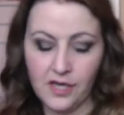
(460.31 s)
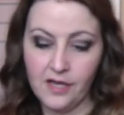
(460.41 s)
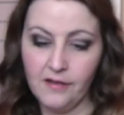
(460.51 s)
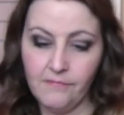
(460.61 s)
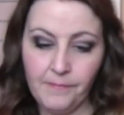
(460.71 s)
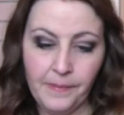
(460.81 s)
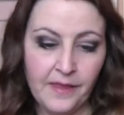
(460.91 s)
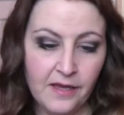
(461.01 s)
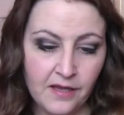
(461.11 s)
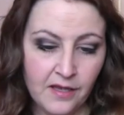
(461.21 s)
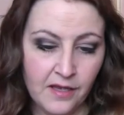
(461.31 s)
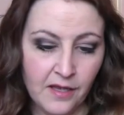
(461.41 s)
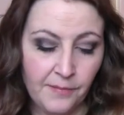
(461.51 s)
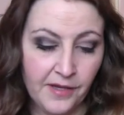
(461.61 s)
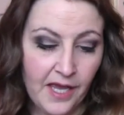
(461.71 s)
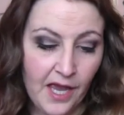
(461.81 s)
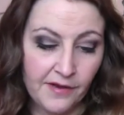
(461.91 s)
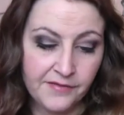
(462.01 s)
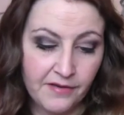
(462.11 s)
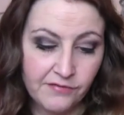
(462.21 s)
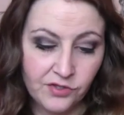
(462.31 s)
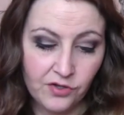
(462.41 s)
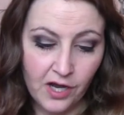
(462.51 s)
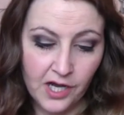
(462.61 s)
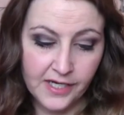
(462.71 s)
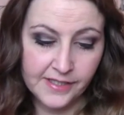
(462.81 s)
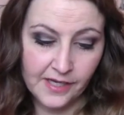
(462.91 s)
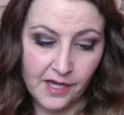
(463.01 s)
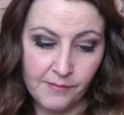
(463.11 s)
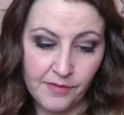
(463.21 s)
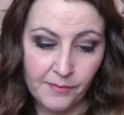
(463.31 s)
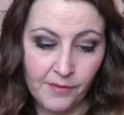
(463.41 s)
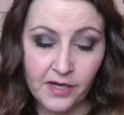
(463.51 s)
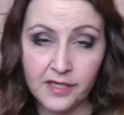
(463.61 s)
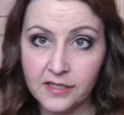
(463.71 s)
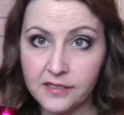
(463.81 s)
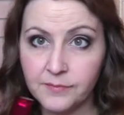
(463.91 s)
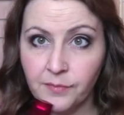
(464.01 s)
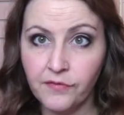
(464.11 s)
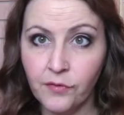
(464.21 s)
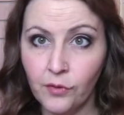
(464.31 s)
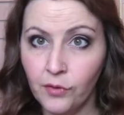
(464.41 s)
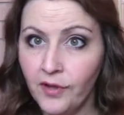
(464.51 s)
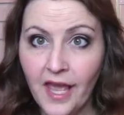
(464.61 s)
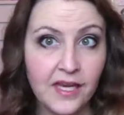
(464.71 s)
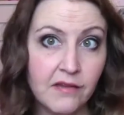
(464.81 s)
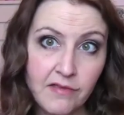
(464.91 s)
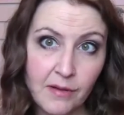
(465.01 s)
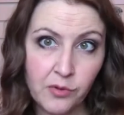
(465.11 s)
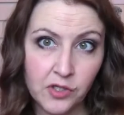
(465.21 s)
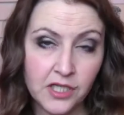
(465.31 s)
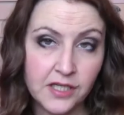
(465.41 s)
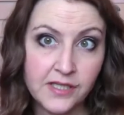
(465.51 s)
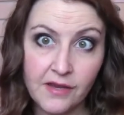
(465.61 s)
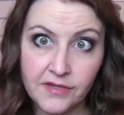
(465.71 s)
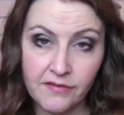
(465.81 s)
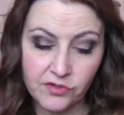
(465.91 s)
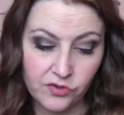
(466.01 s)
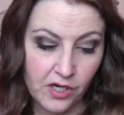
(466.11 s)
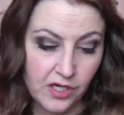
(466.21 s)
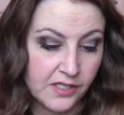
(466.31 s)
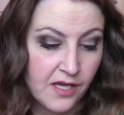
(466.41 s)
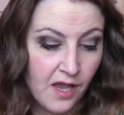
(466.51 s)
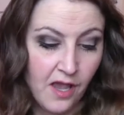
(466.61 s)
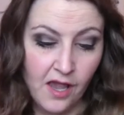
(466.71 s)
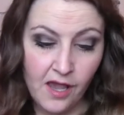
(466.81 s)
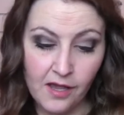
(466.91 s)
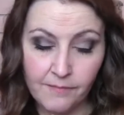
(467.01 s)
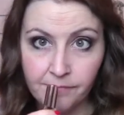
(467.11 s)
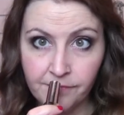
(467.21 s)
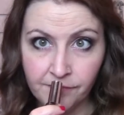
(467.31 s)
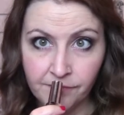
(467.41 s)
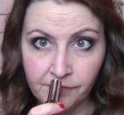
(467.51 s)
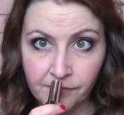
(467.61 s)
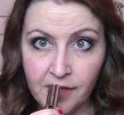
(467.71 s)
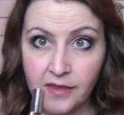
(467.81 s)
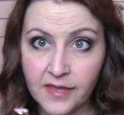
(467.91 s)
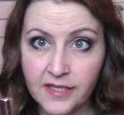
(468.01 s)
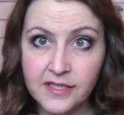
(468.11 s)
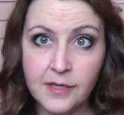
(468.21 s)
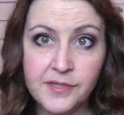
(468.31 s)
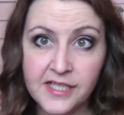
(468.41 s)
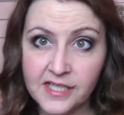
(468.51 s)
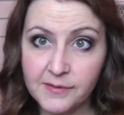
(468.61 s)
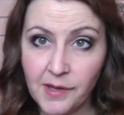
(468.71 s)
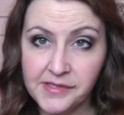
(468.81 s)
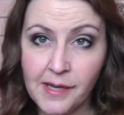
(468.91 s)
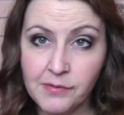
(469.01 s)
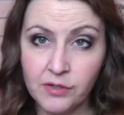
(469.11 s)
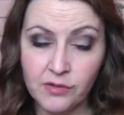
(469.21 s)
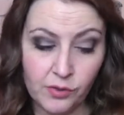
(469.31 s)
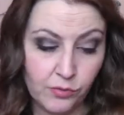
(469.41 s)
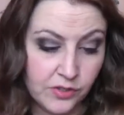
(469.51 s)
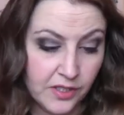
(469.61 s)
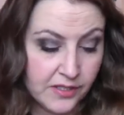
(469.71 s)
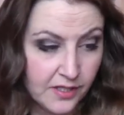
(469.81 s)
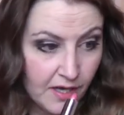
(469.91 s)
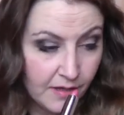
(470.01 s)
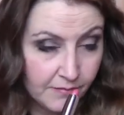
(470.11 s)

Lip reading: But yeah, I've never tried the Miners before. Any of their products I've never tried. This lipstick smells absolutely gorgeous.